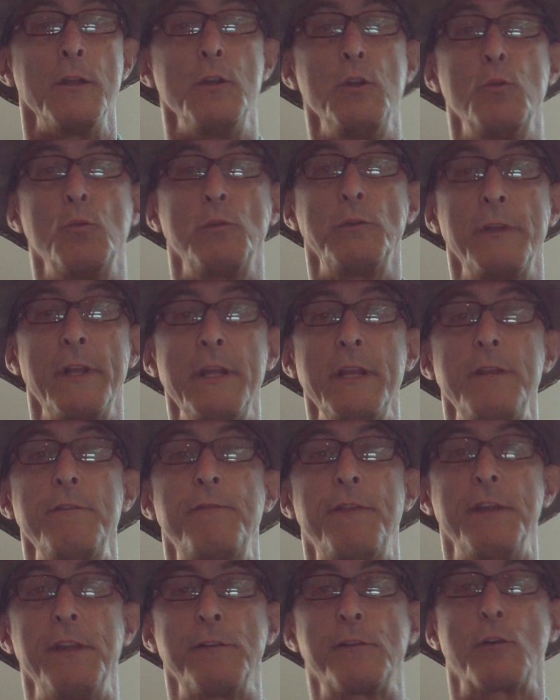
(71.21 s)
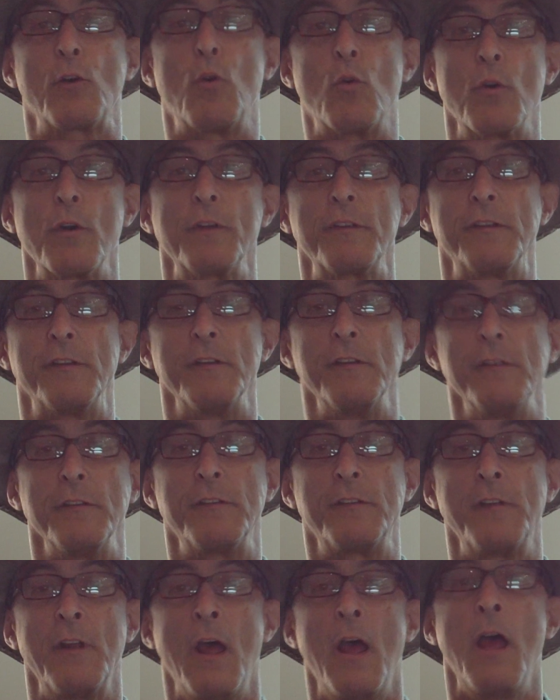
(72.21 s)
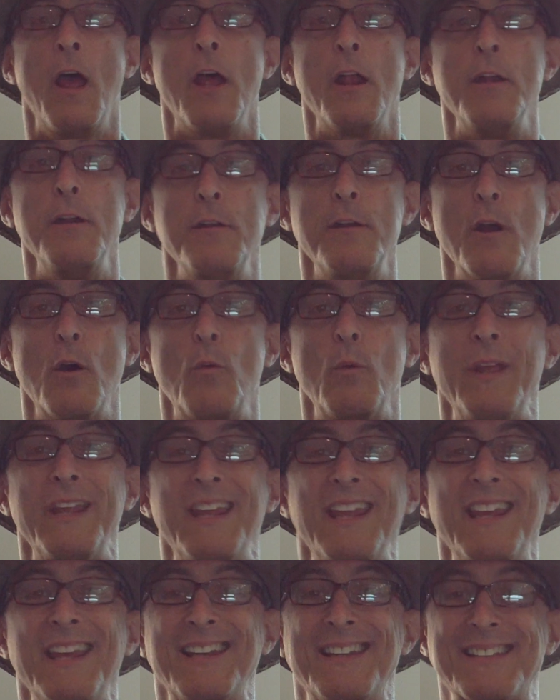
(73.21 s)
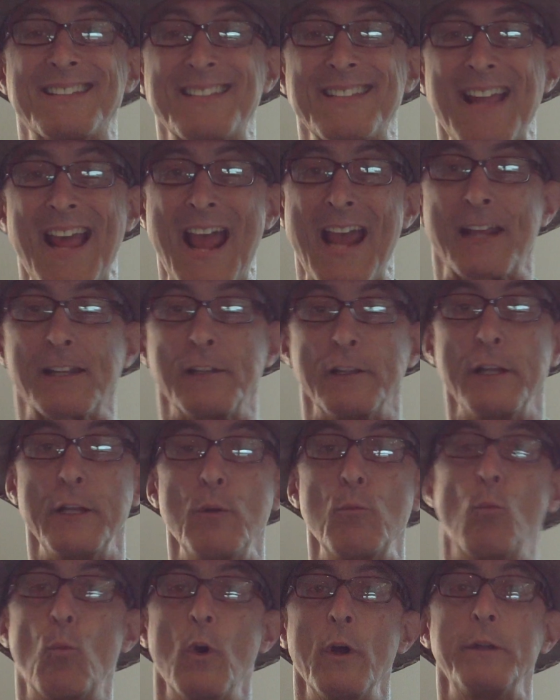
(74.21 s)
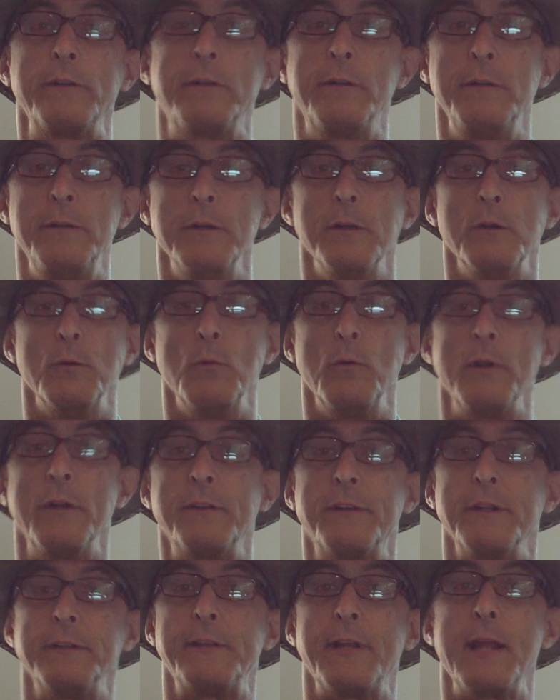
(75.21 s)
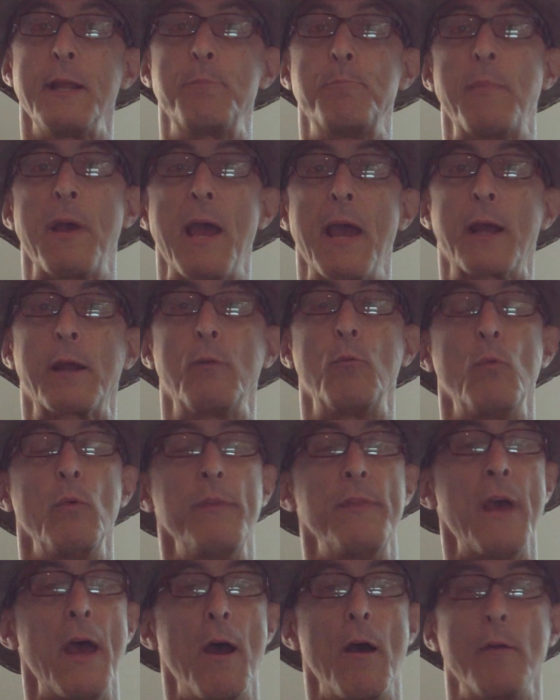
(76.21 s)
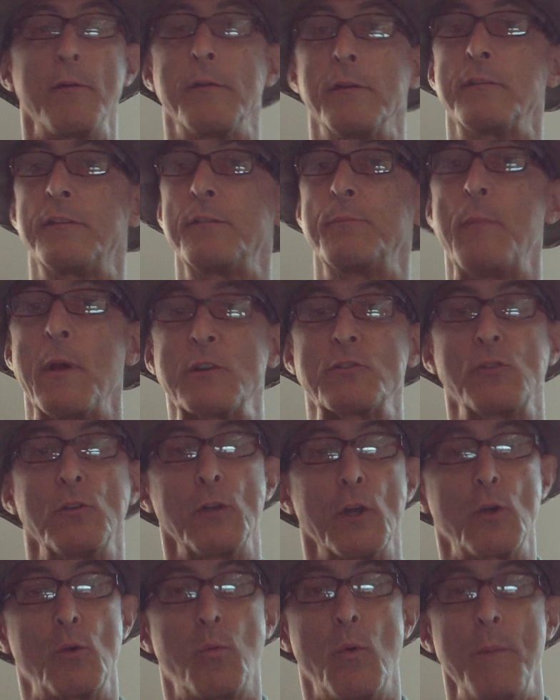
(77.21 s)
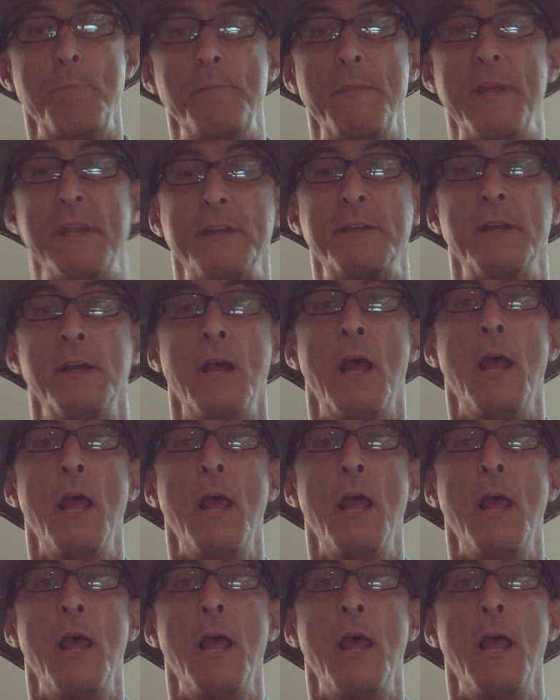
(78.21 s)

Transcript: You leave his courses knowing exactly what to do to take back without special equipment.